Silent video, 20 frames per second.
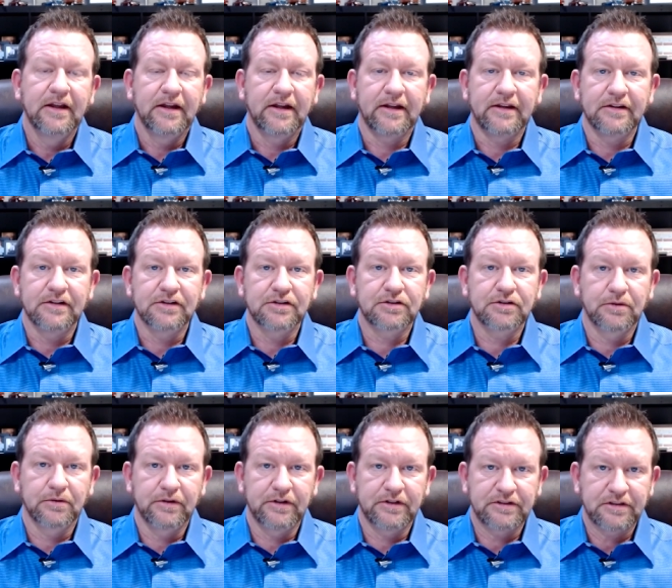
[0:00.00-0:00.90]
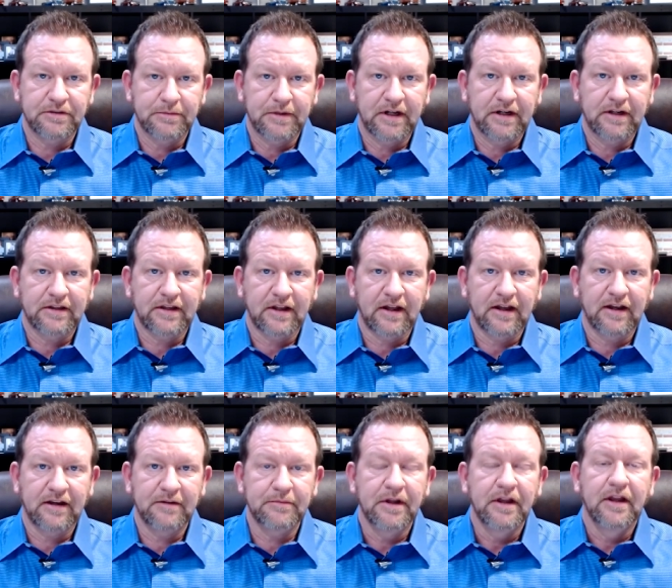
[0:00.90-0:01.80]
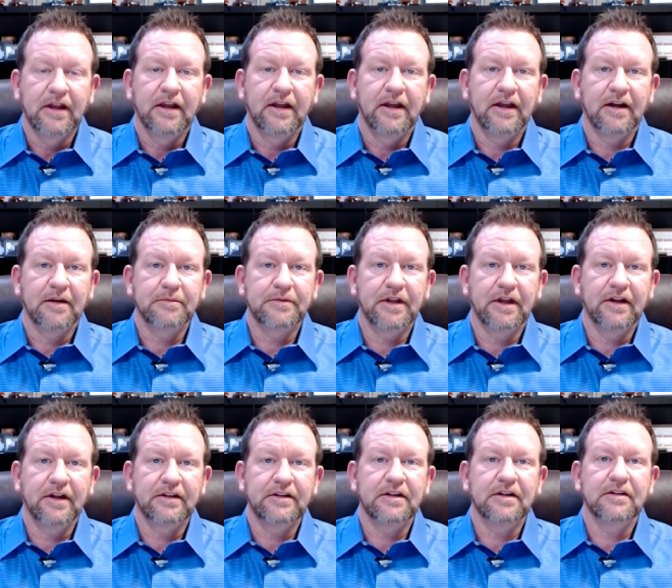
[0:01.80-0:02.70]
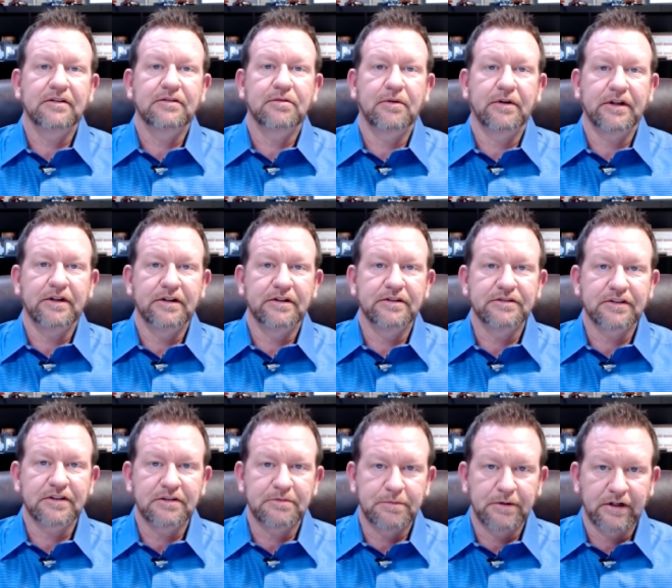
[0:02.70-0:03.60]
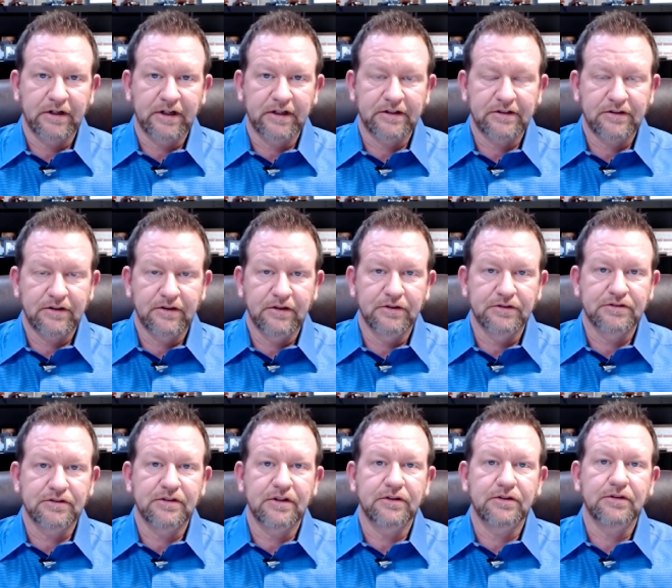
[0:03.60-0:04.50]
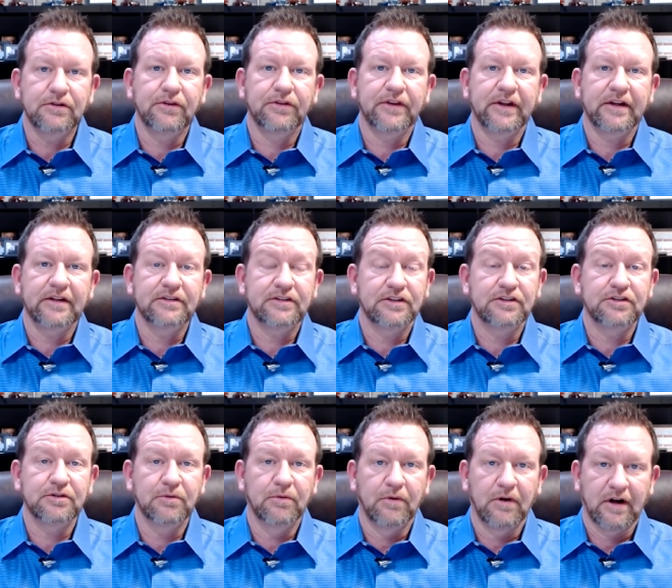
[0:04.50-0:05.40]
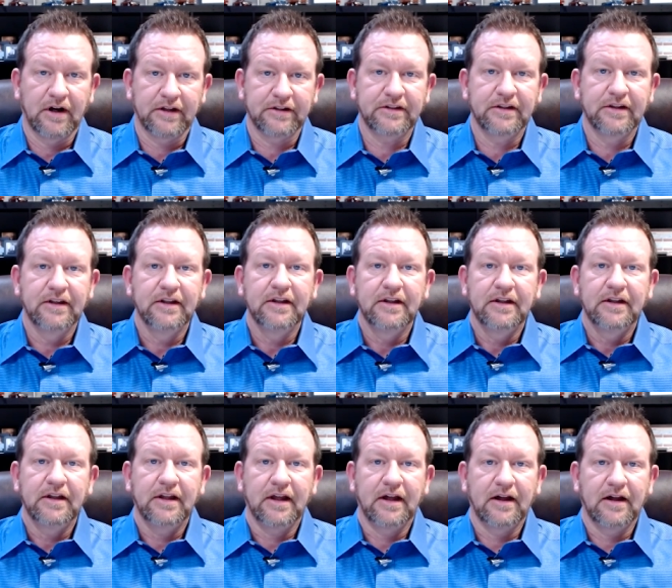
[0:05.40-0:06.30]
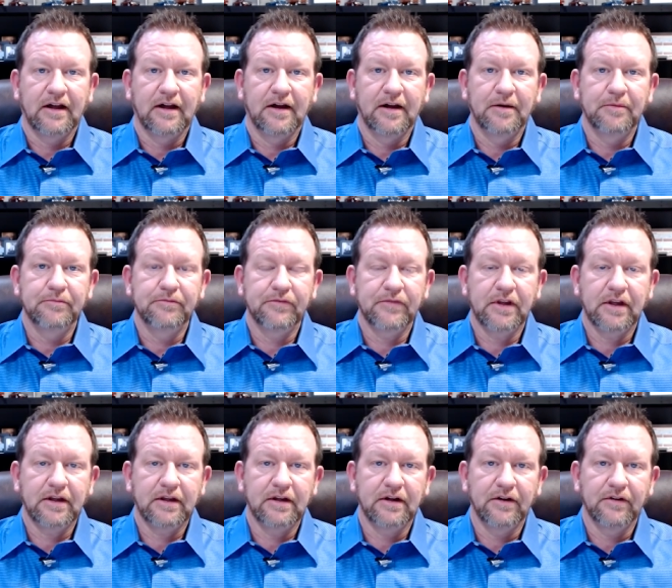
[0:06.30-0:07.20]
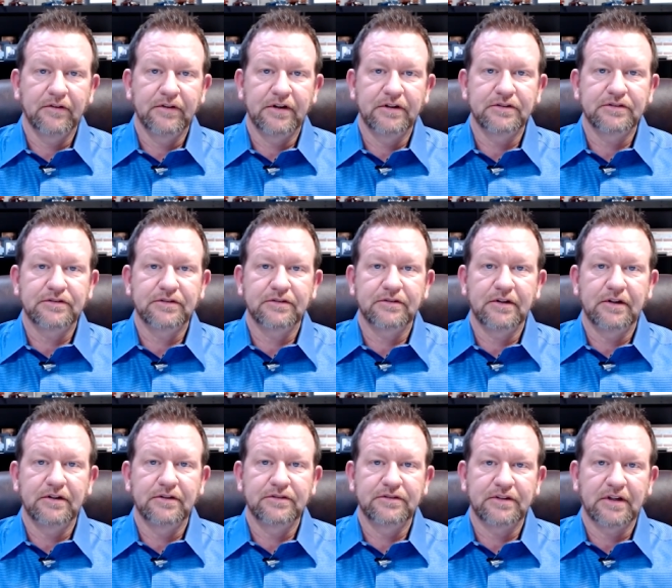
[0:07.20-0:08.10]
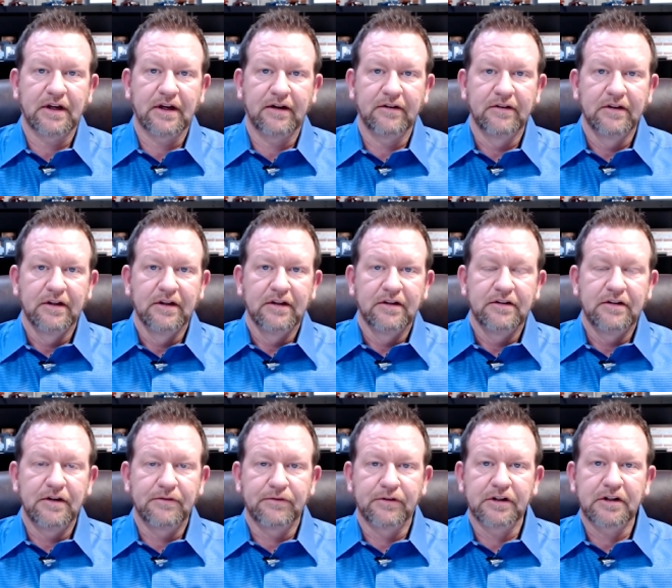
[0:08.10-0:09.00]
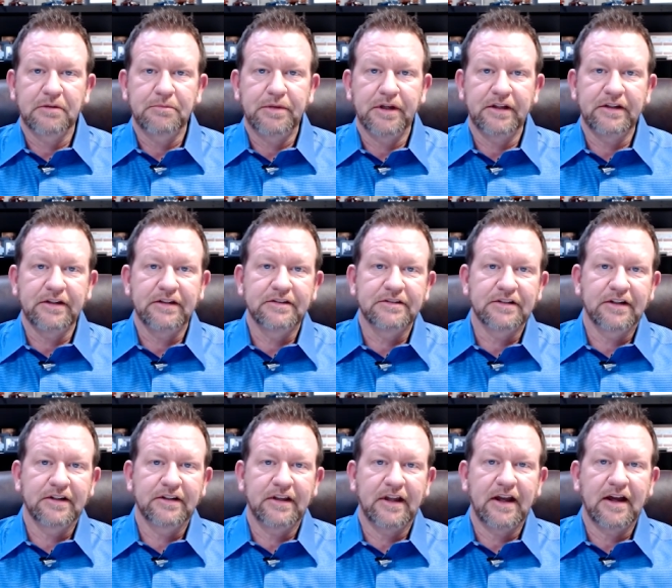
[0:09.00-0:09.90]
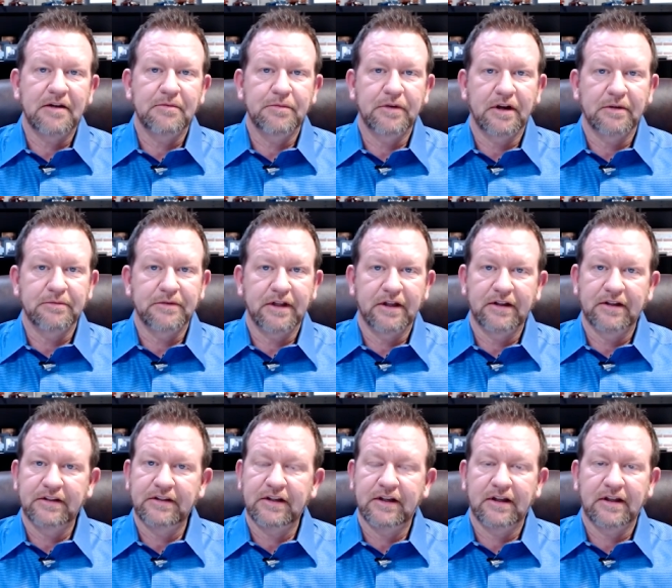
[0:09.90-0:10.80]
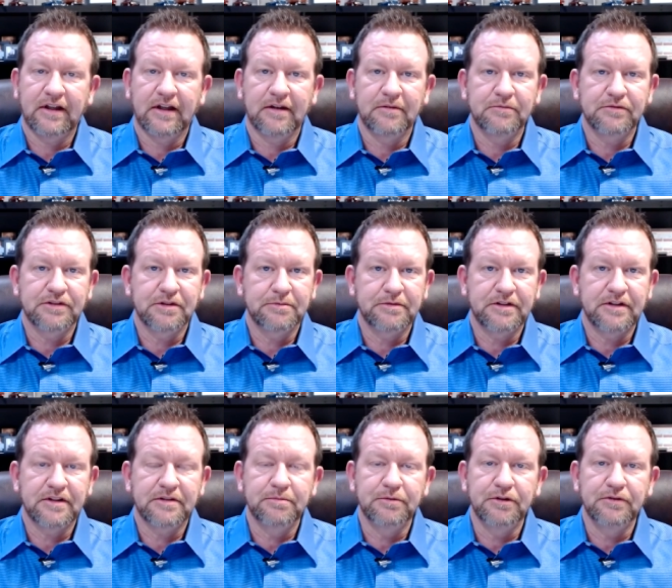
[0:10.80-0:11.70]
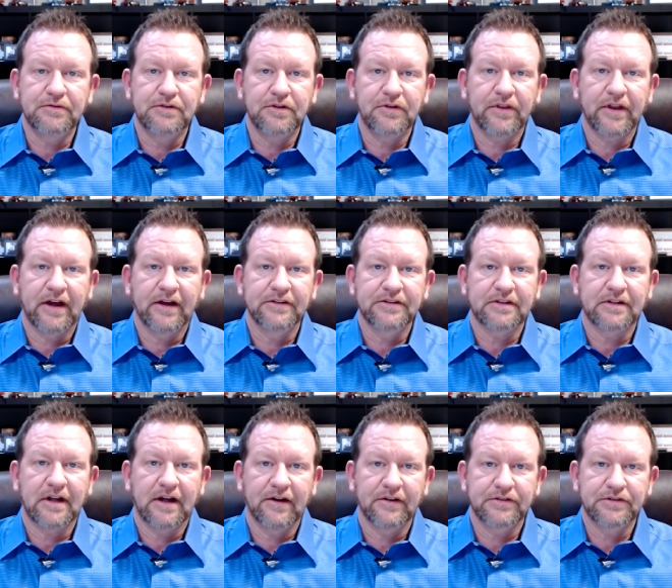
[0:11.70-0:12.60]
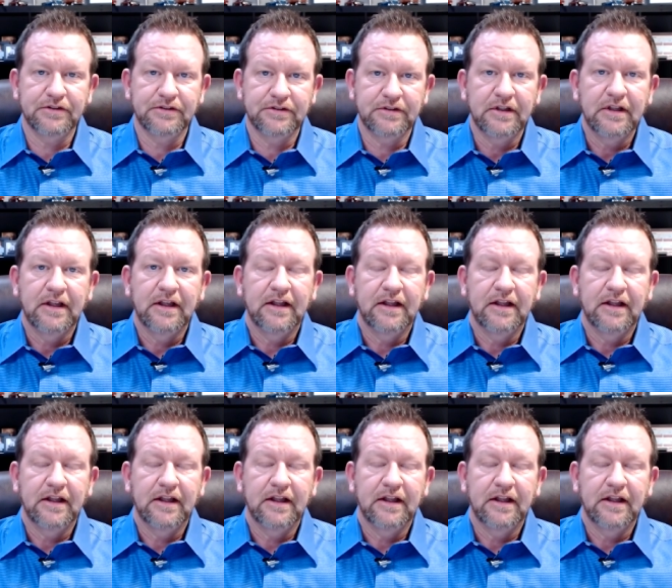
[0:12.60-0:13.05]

in the shortest amount of time. And I'm telling you, 20 years experience, those are the two things that you want. Um, you know, there's there's uh, differing opinions on that, but I'm telling you, um, somebody that's moved 2,000 houses,